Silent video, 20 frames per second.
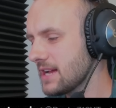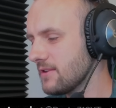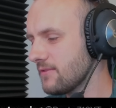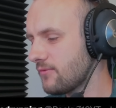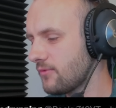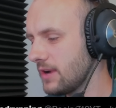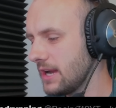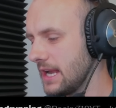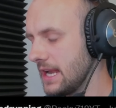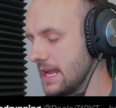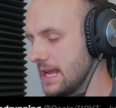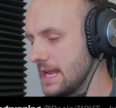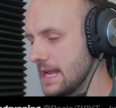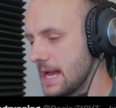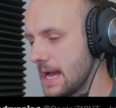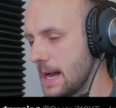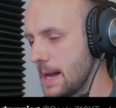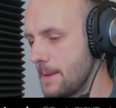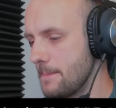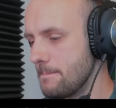really
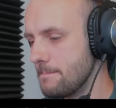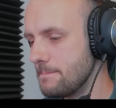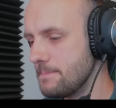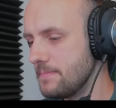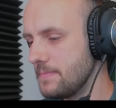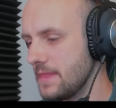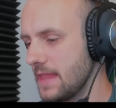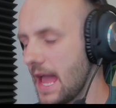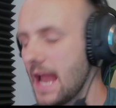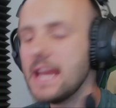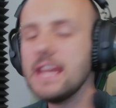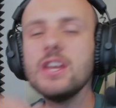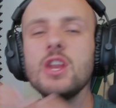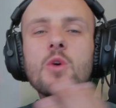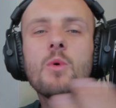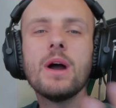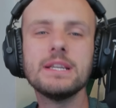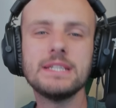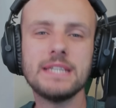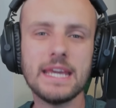any
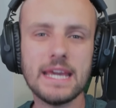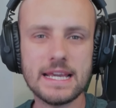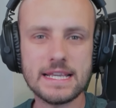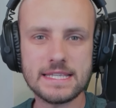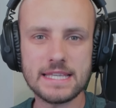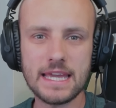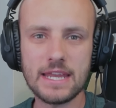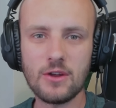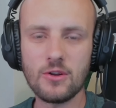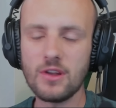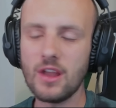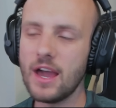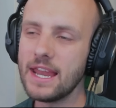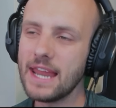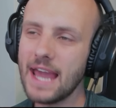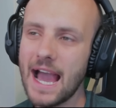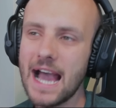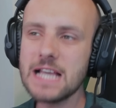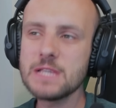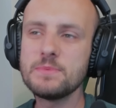new ideas in online.
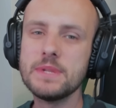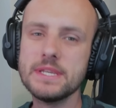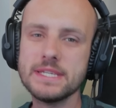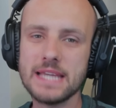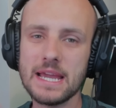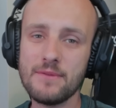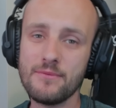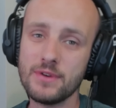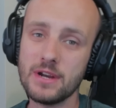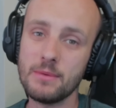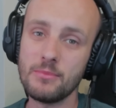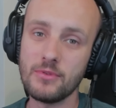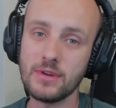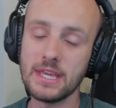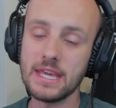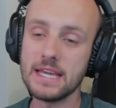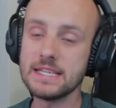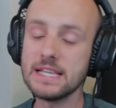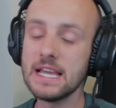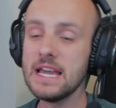It has been the same for a number of
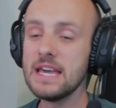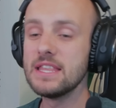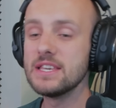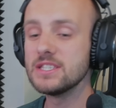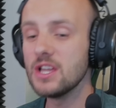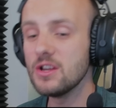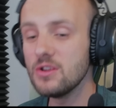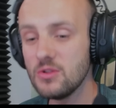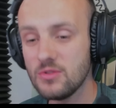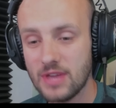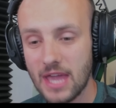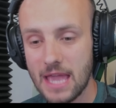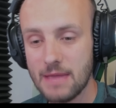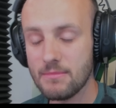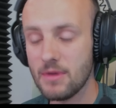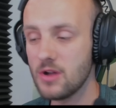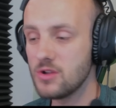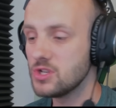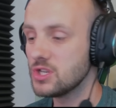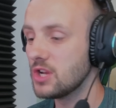years. There's no new game
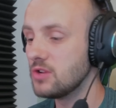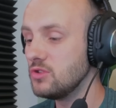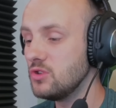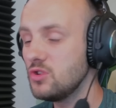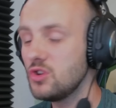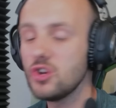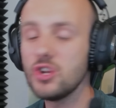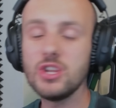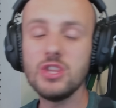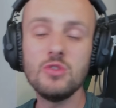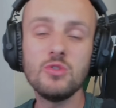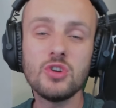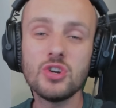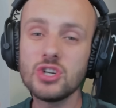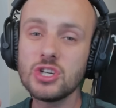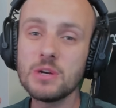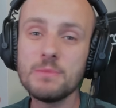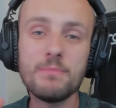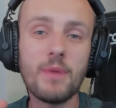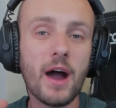modes. You could
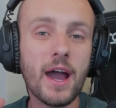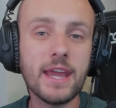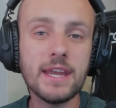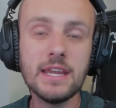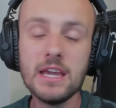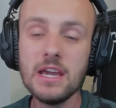combine